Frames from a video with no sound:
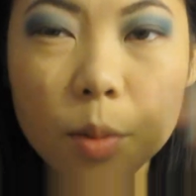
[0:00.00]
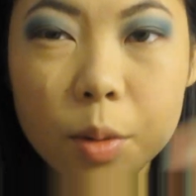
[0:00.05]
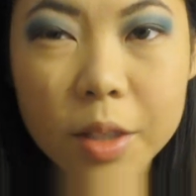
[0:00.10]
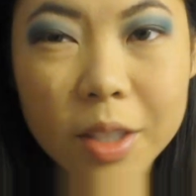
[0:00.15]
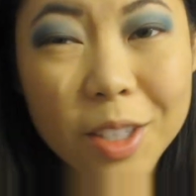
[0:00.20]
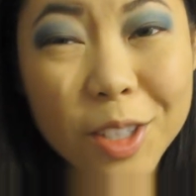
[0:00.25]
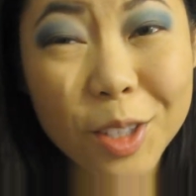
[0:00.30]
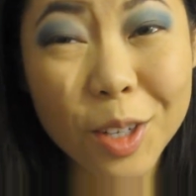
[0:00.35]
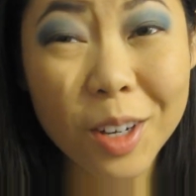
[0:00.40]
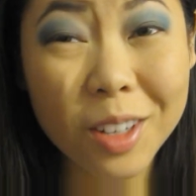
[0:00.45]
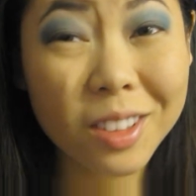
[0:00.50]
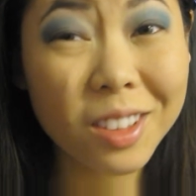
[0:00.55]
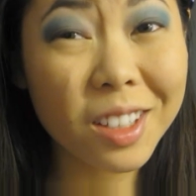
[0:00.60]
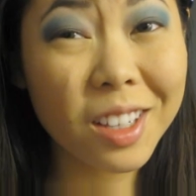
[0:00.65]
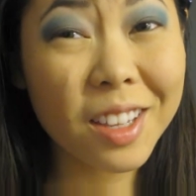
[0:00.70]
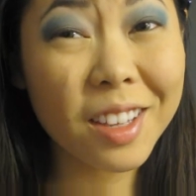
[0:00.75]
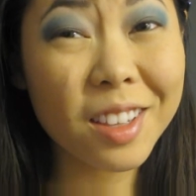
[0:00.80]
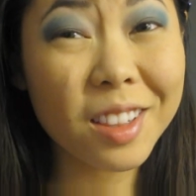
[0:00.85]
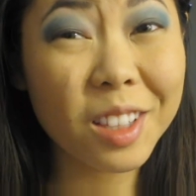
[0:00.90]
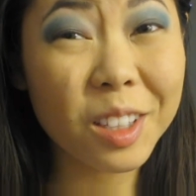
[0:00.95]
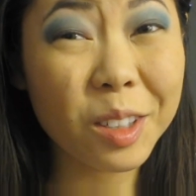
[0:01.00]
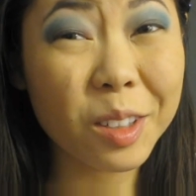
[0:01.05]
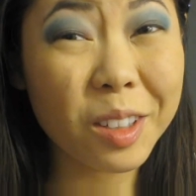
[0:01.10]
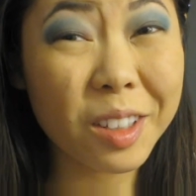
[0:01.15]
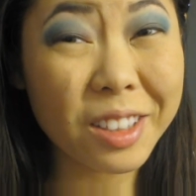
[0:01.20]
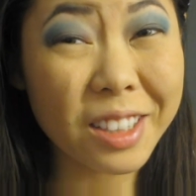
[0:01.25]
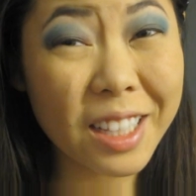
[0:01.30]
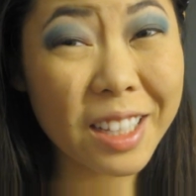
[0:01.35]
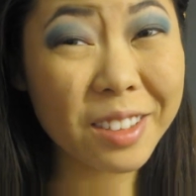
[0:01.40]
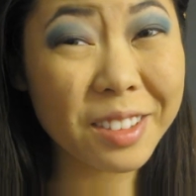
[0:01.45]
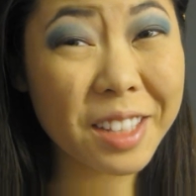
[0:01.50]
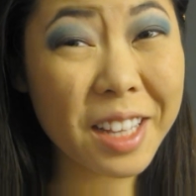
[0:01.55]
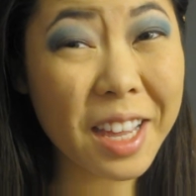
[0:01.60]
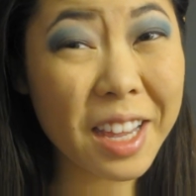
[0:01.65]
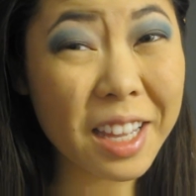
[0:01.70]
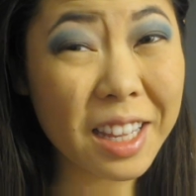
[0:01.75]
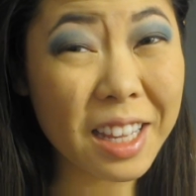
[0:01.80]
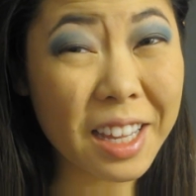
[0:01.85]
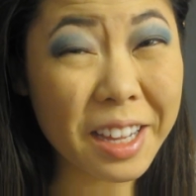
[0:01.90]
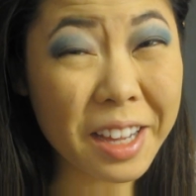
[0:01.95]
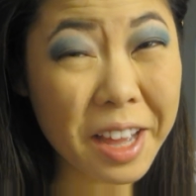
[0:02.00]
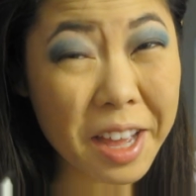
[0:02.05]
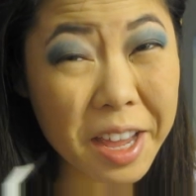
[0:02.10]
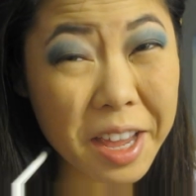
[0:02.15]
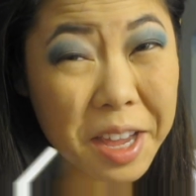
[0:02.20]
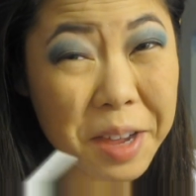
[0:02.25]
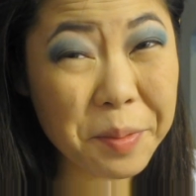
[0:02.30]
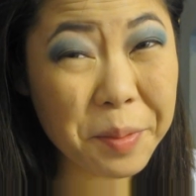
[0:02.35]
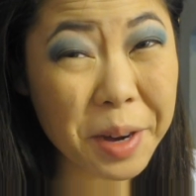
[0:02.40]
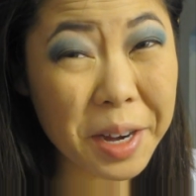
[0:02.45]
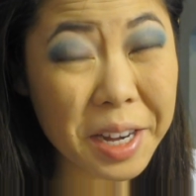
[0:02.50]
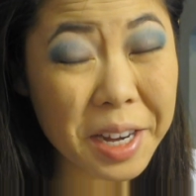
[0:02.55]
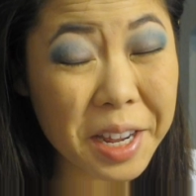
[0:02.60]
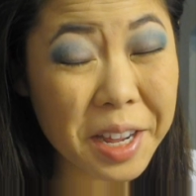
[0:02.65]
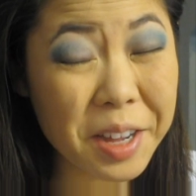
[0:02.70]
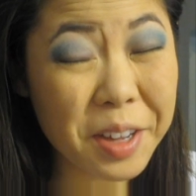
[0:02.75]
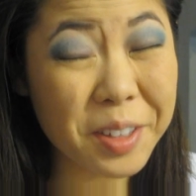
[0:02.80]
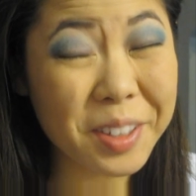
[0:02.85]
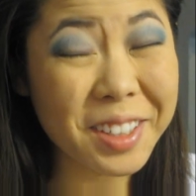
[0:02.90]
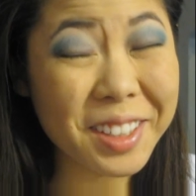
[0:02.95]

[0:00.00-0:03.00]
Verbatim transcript: And once you start looking a little clown-like, like I am right now,